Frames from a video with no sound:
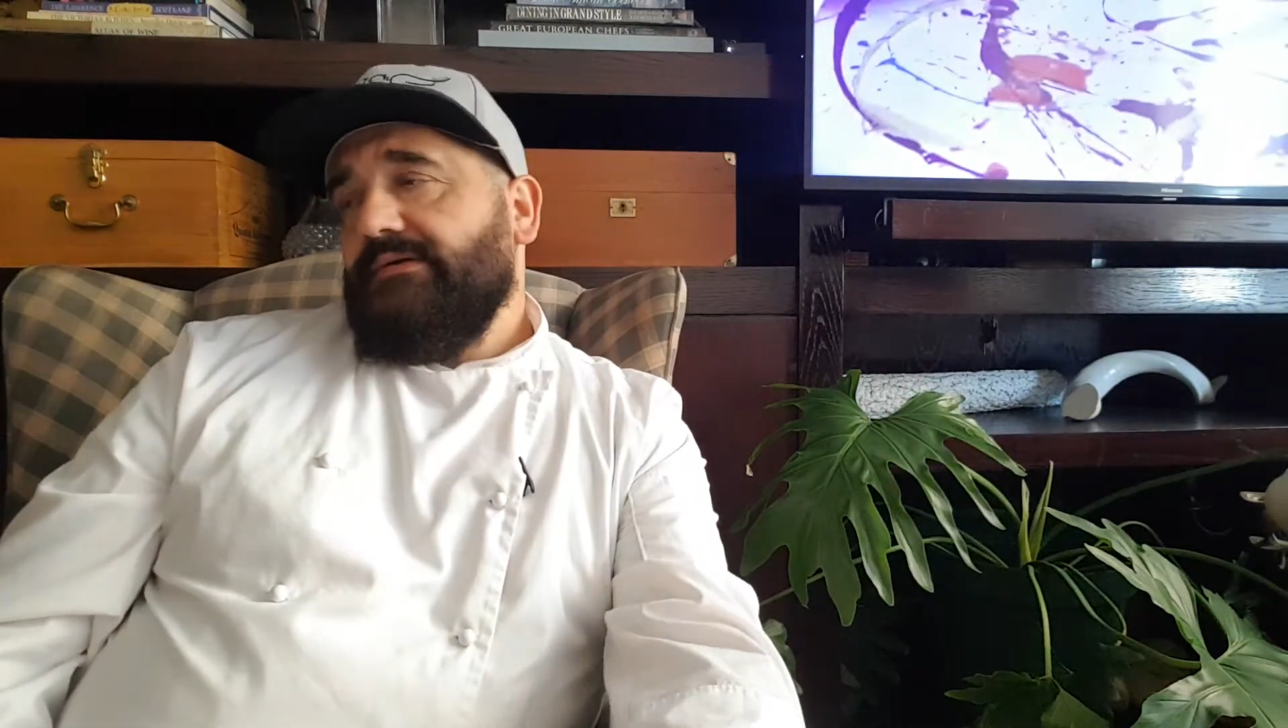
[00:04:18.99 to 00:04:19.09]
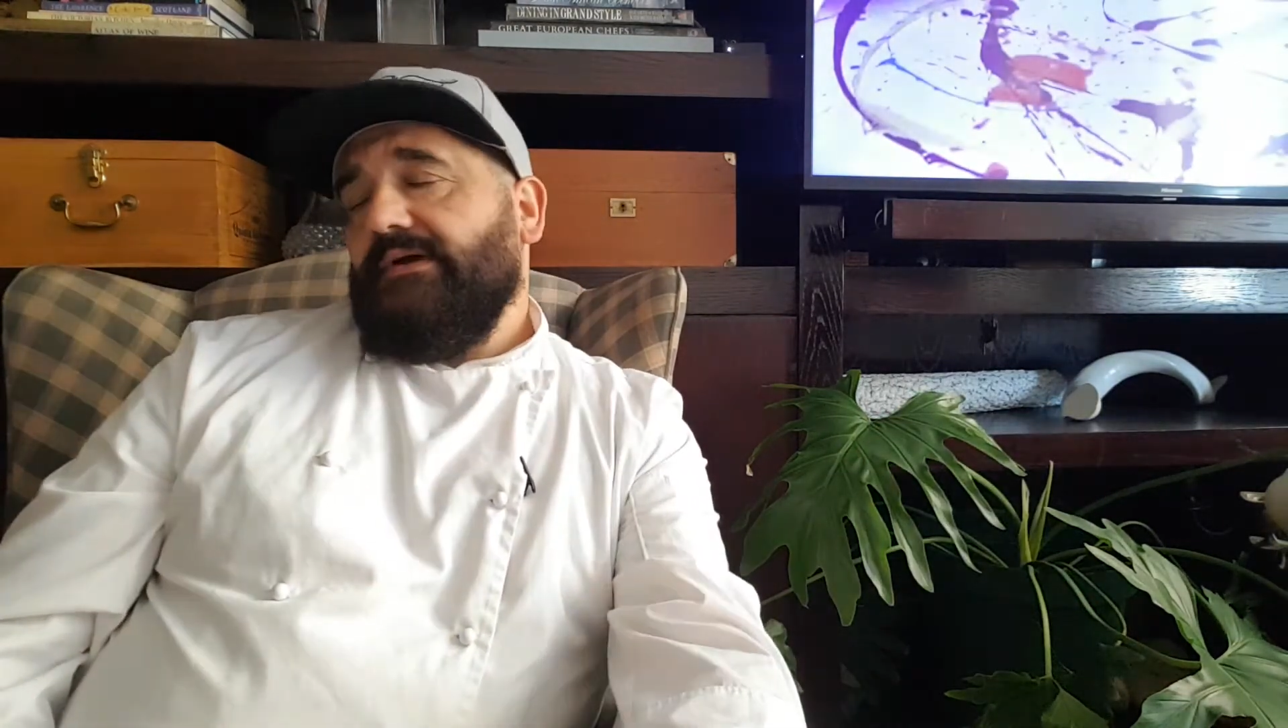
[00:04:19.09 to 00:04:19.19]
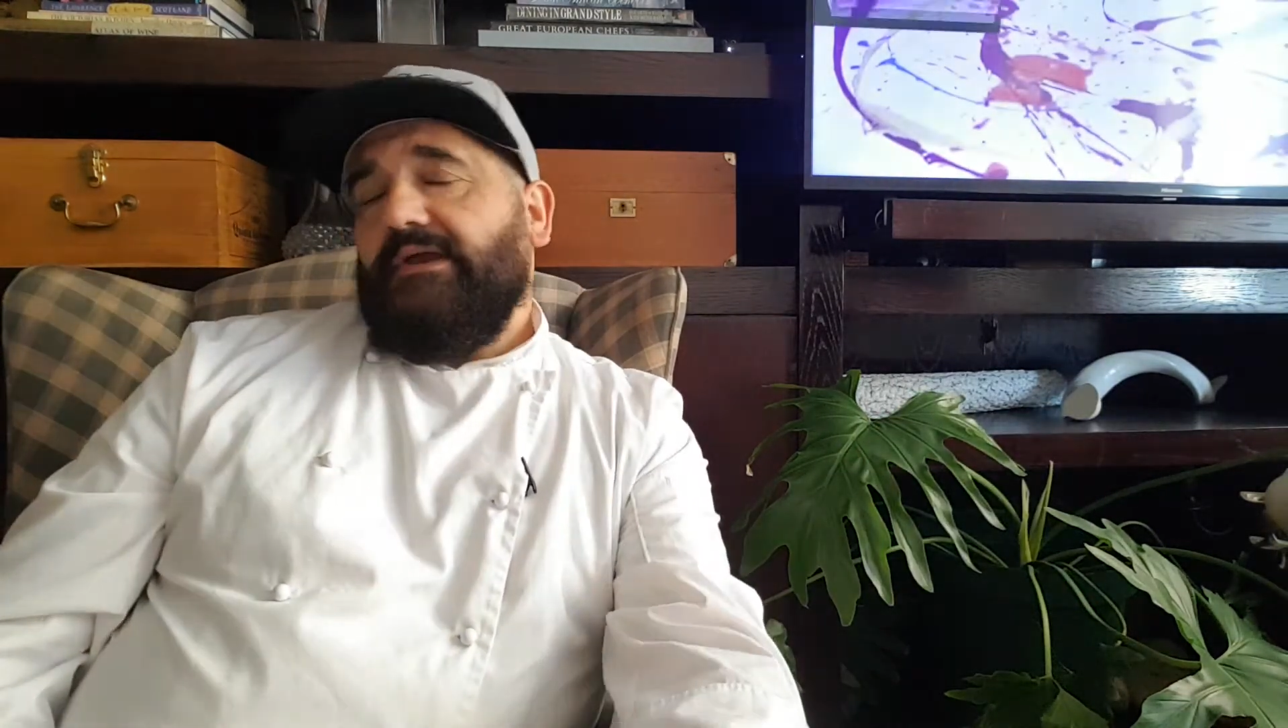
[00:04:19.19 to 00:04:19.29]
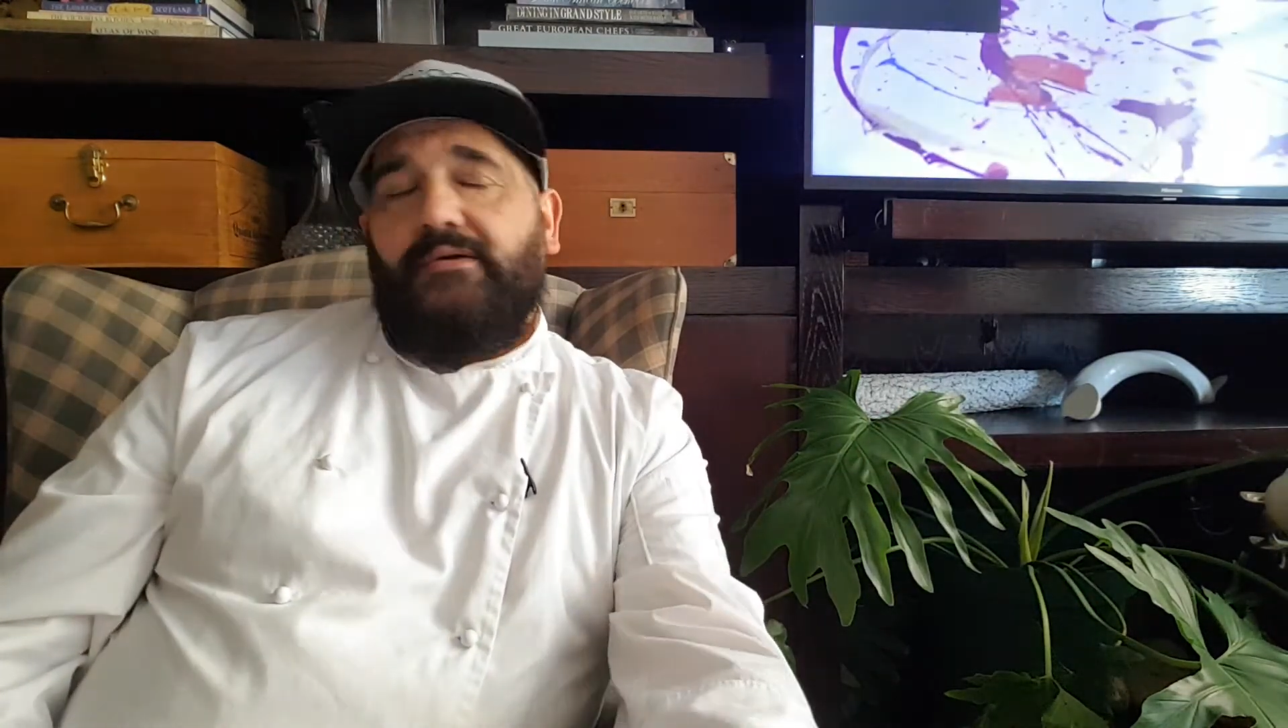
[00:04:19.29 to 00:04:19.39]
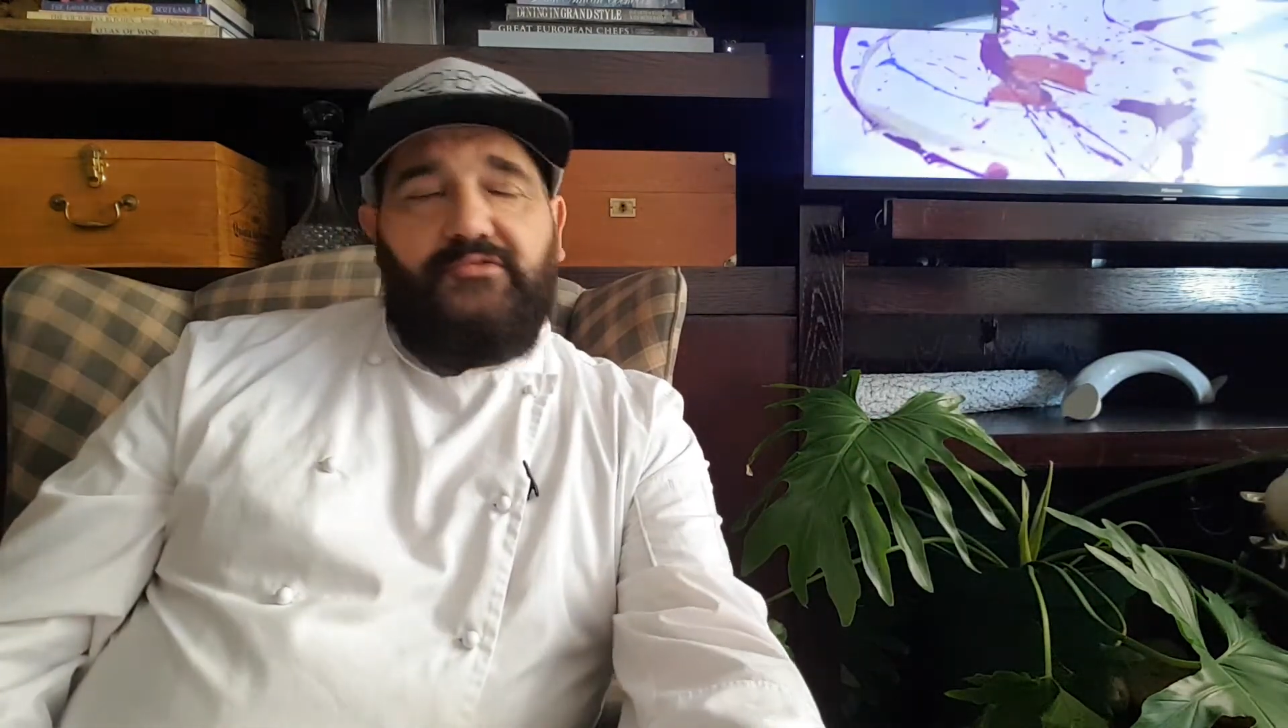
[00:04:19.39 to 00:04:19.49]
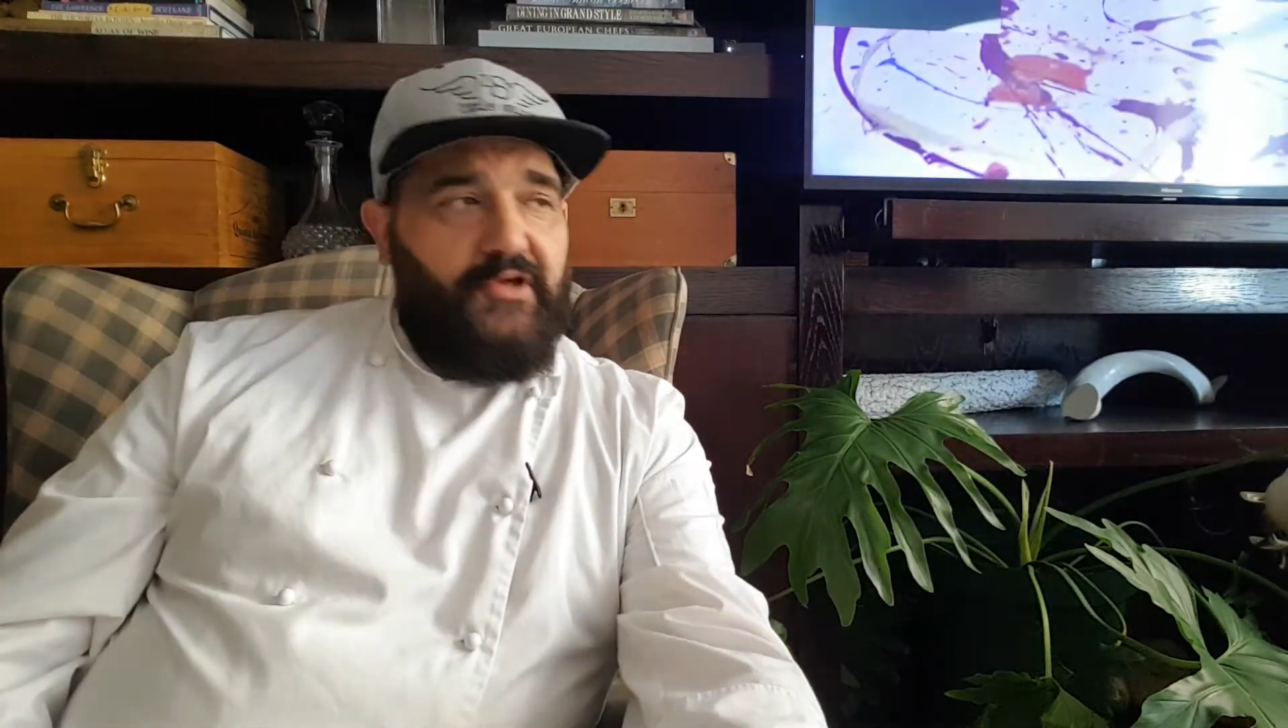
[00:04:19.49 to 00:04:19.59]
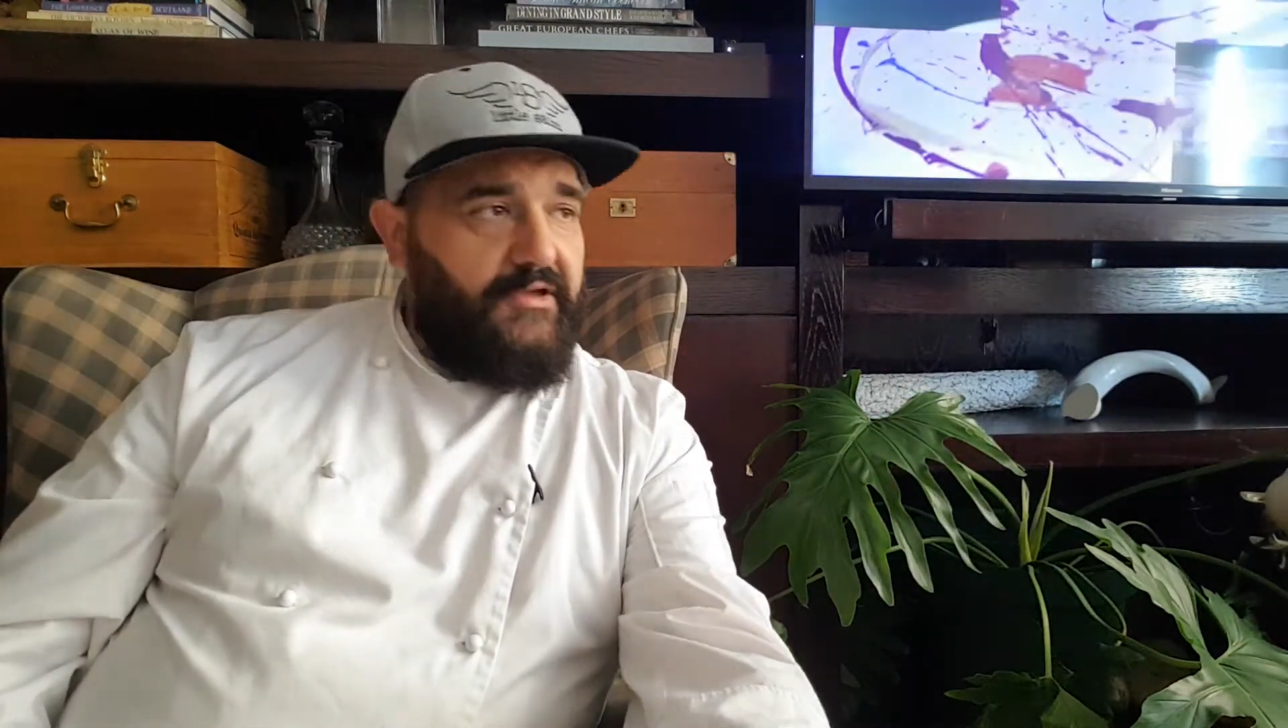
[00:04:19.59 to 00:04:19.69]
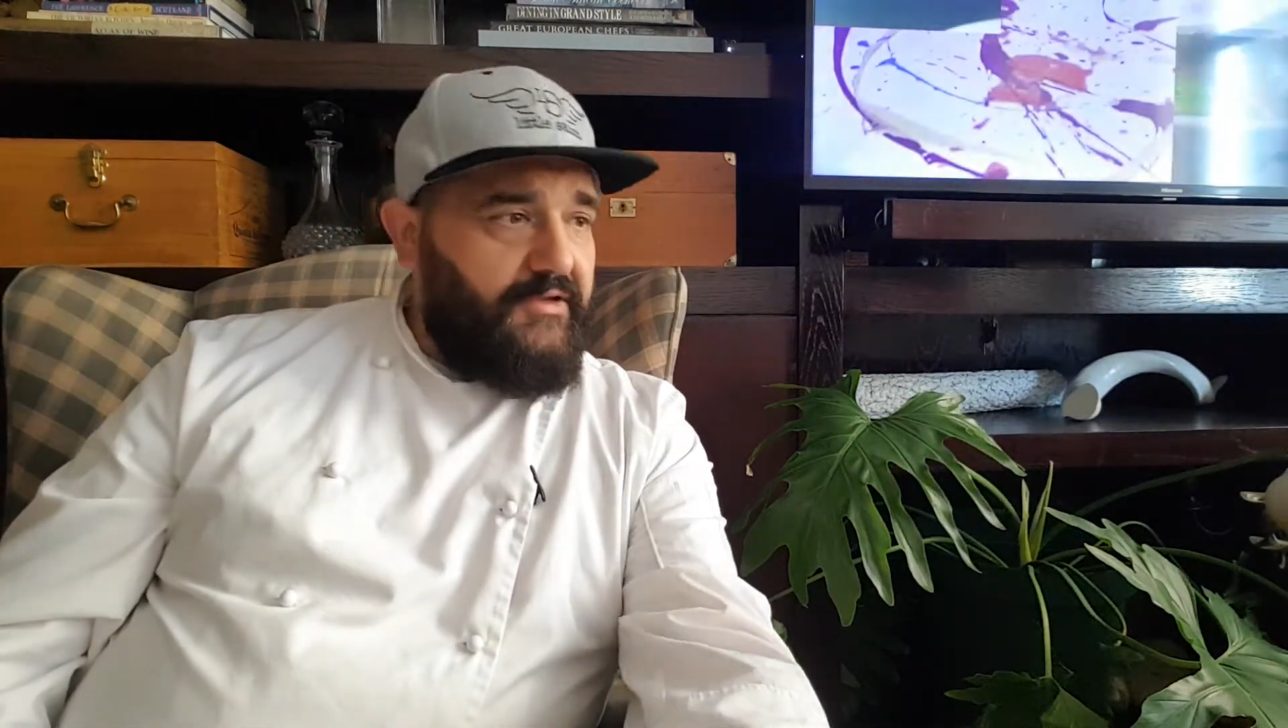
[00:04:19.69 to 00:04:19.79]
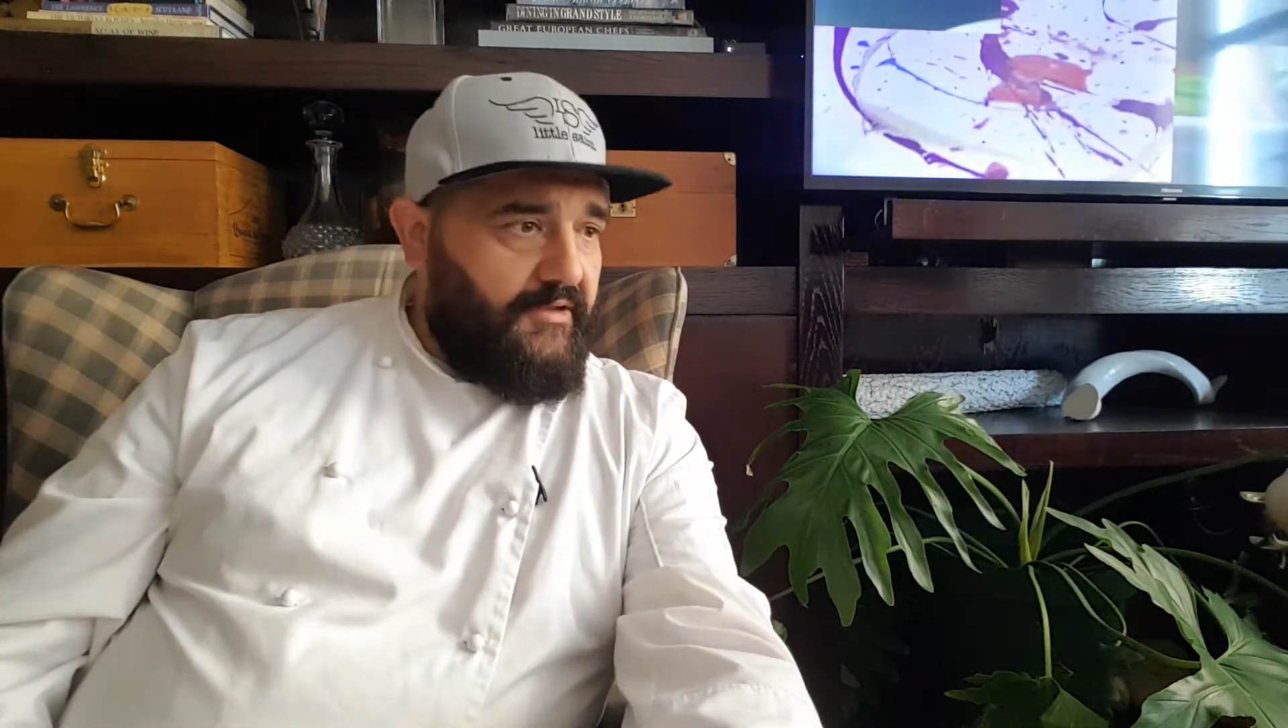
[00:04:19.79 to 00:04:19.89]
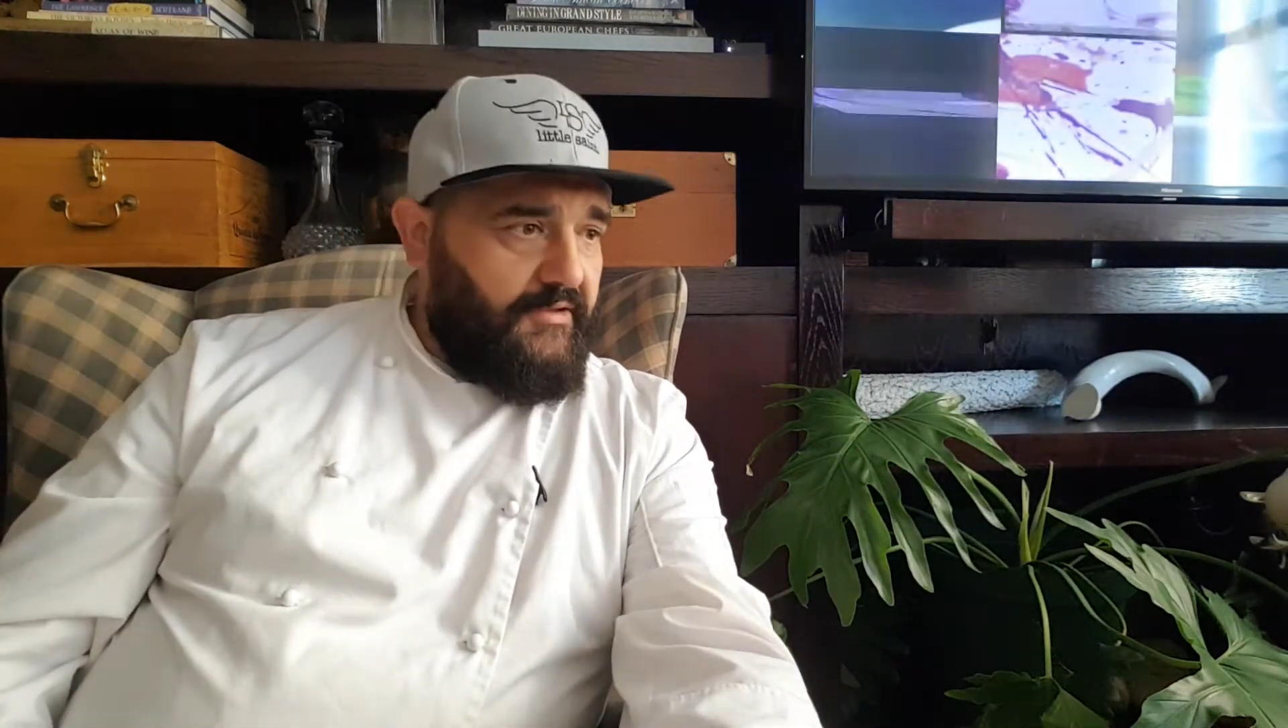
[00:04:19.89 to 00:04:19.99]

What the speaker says: And I was like,